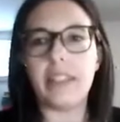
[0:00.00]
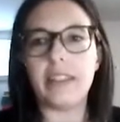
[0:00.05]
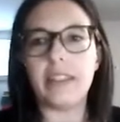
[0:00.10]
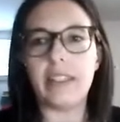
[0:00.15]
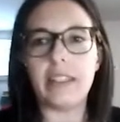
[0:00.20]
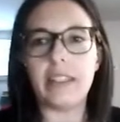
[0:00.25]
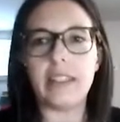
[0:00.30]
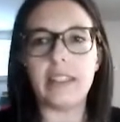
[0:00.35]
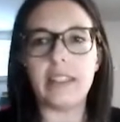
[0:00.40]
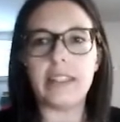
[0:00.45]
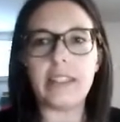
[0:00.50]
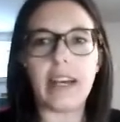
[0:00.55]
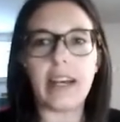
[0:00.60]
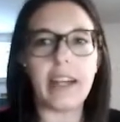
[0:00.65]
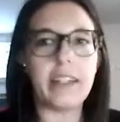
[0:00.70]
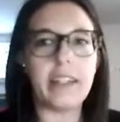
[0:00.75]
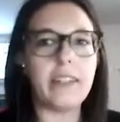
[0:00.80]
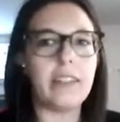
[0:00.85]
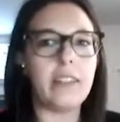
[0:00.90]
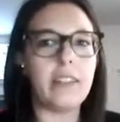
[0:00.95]
in the
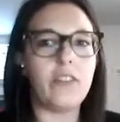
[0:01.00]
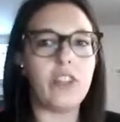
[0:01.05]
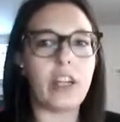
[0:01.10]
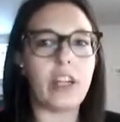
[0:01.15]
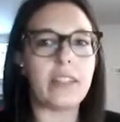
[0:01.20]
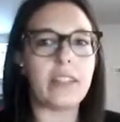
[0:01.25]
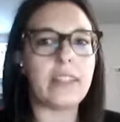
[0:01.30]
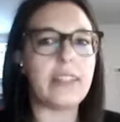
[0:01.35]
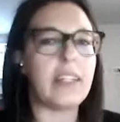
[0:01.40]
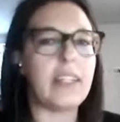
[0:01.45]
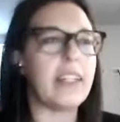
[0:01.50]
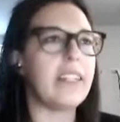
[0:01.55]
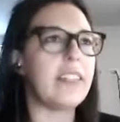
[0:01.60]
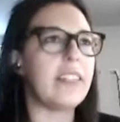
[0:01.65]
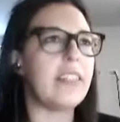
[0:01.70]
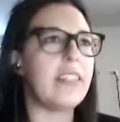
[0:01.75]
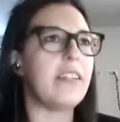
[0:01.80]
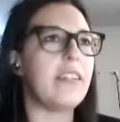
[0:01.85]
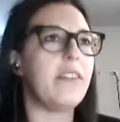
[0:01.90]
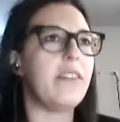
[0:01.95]
site just as
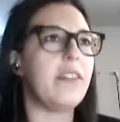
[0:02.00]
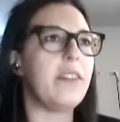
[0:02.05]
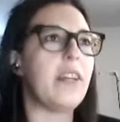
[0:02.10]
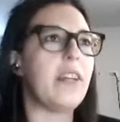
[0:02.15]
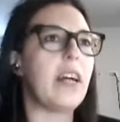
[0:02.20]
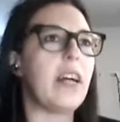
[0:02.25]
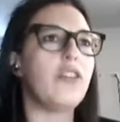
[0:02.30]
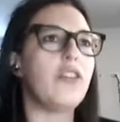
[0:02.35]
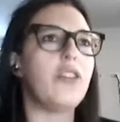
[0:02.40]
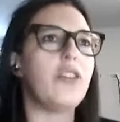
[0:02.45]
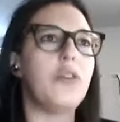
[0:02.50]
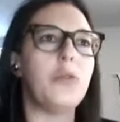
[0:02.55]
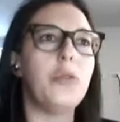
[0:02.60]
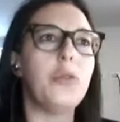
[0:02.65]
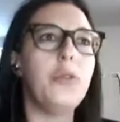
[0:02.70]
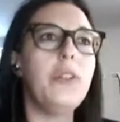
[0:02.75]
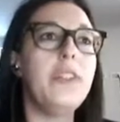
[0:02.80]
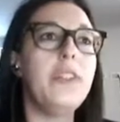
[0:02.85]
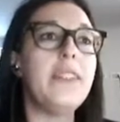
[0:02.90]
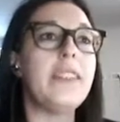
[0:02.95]
retouch
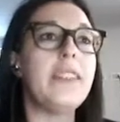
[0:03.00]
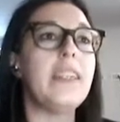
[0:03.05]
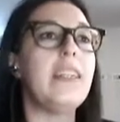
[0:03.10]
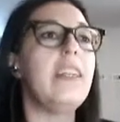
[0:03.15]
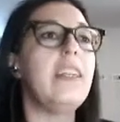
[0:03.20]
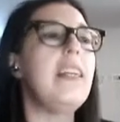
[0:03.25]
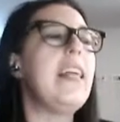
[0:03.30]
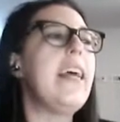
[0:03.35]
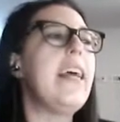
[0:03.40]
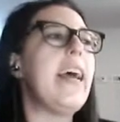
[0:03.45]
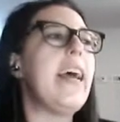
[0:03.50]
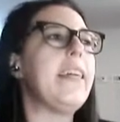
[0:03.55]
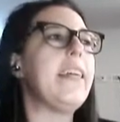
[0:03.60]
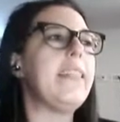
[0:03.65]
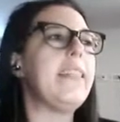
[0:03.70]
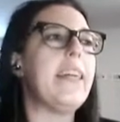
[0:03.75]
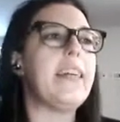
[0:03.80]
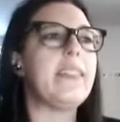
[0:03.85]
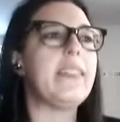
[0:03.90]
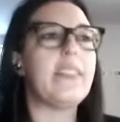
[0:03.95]
tools
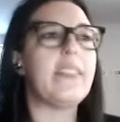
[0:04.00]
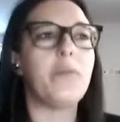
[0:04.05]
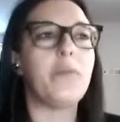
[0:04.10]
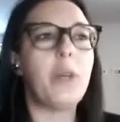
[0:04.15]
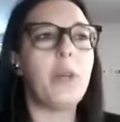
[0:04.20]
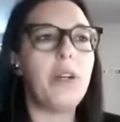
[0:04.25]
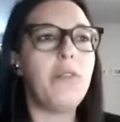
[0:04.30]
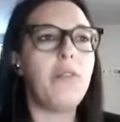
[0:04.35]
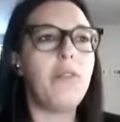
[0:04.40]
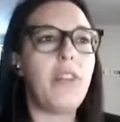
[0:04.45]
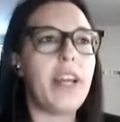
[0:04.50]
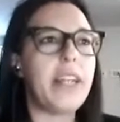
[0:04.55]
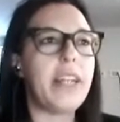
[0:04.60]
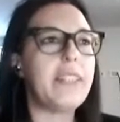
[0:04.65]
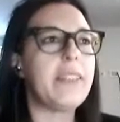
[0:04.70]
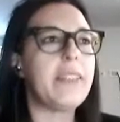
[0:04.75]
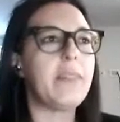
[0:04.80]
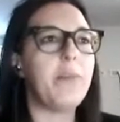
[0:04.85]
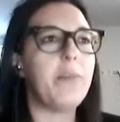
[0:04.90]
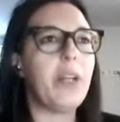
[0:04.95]
and as small
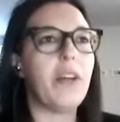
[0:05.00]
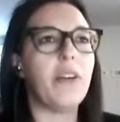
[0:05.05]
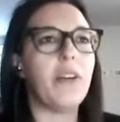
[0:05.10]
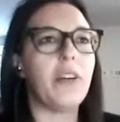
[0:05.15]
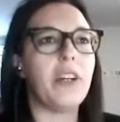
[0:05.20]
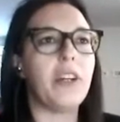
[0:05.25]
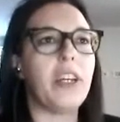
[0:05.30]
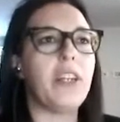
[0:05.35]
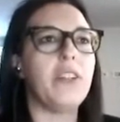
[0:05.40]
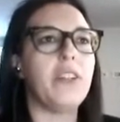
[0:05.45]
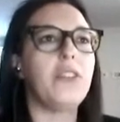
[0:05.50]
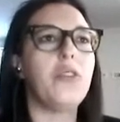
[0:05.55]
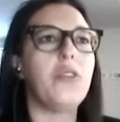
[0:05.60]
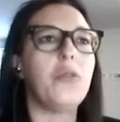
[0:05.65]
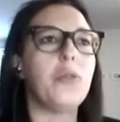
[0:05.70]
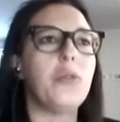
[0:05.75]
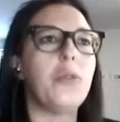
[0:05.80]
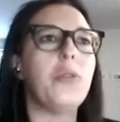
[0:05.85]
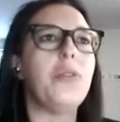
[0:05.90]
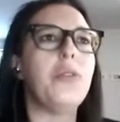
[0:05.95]
flakes belonging
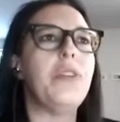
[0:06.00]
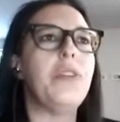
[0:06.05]
to the